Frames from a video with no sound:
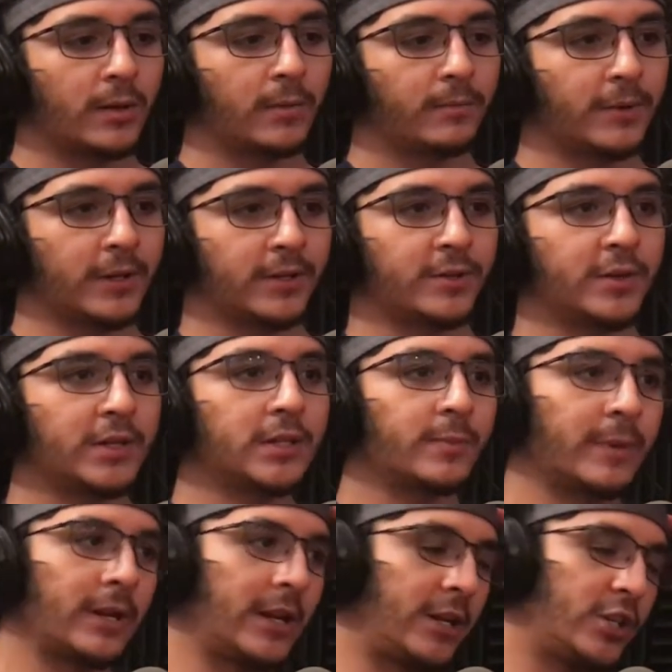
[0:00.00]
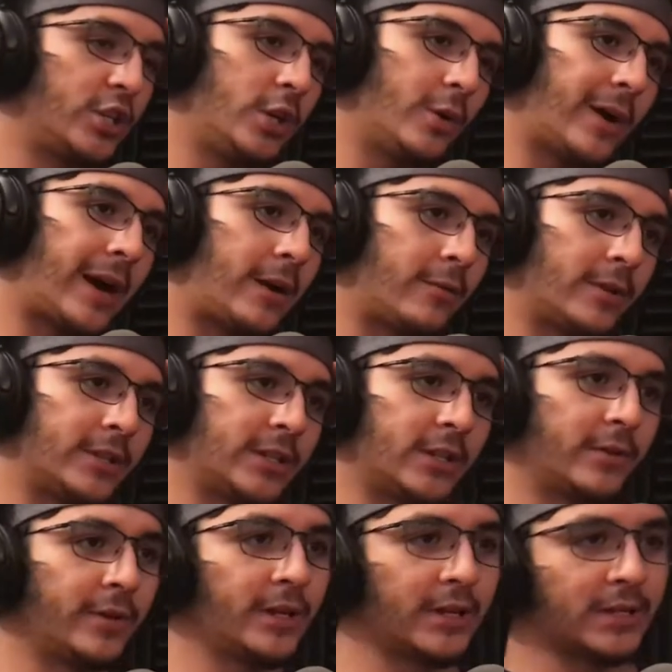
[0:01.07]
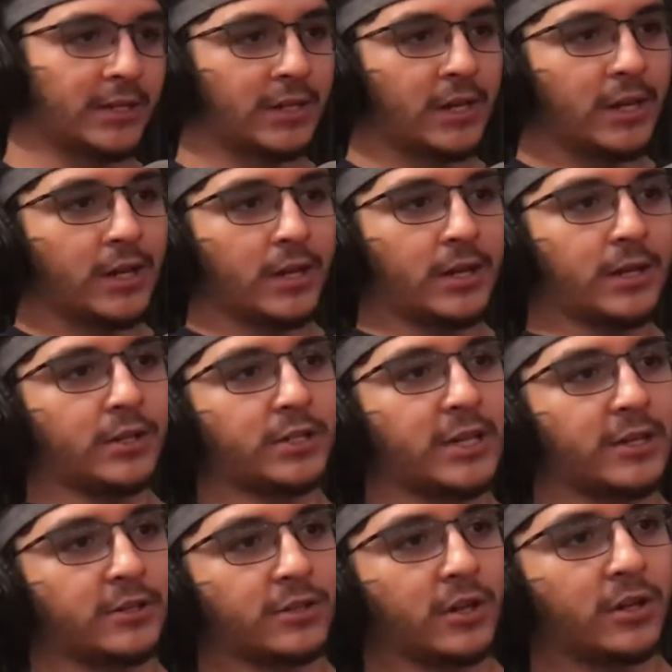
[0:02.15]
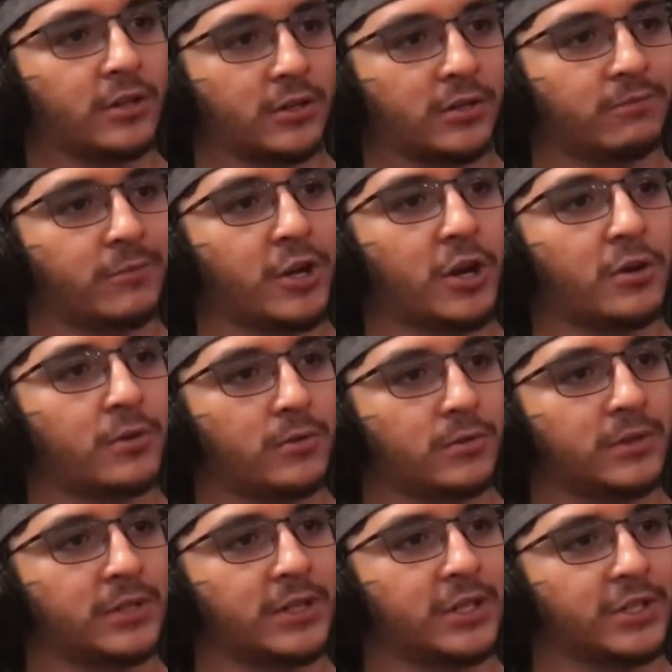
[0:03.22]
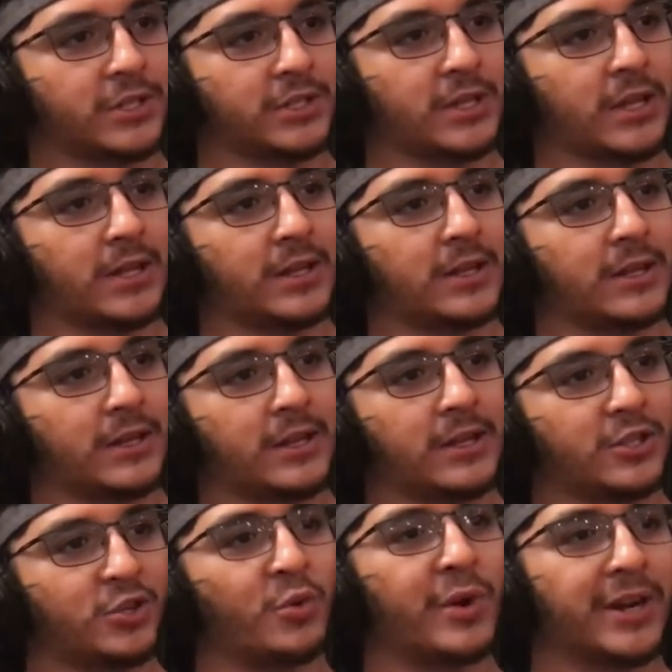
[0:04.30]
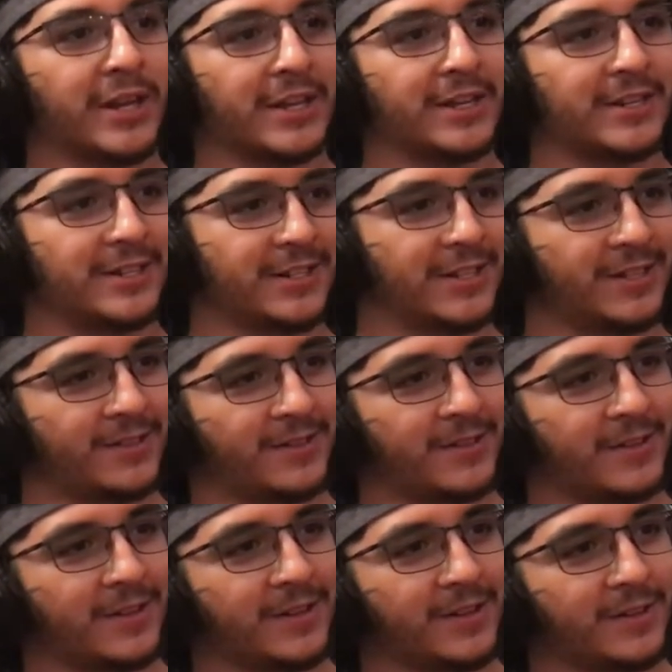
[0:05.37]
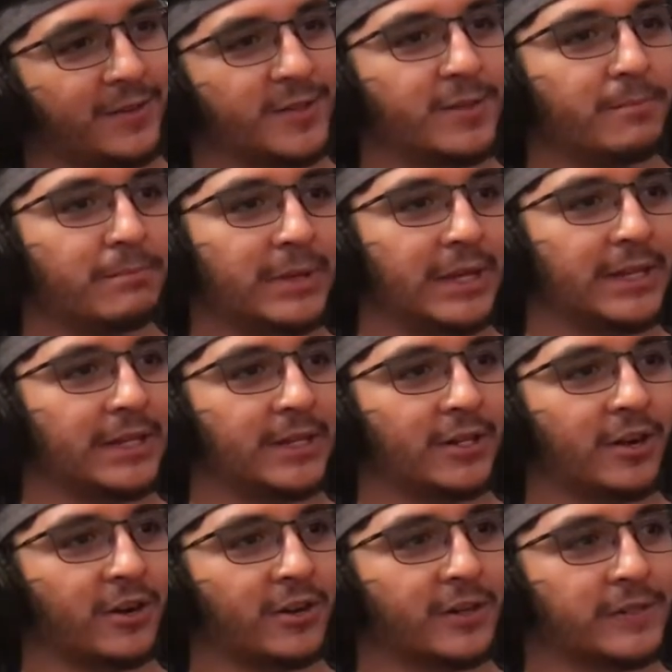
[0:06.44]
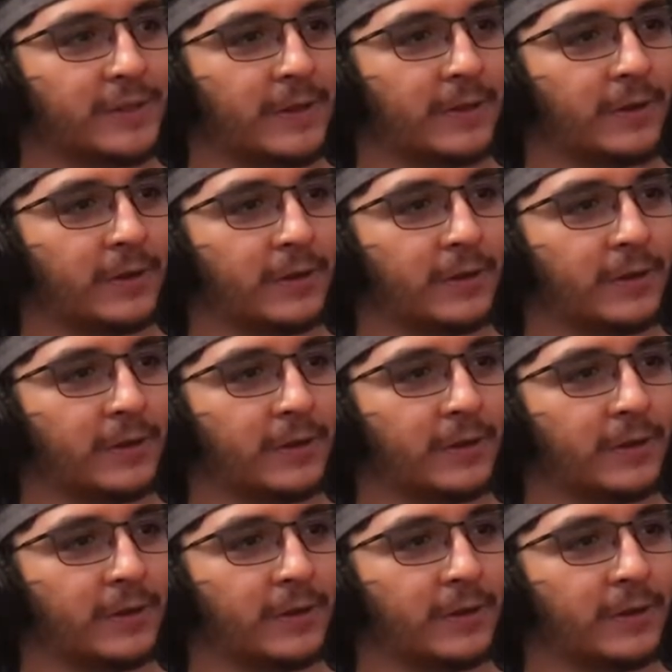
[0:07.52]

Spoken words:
Because you could spend like 2 hours entering in $10 codes, and it's just like, to what end? There's 1 million cards there.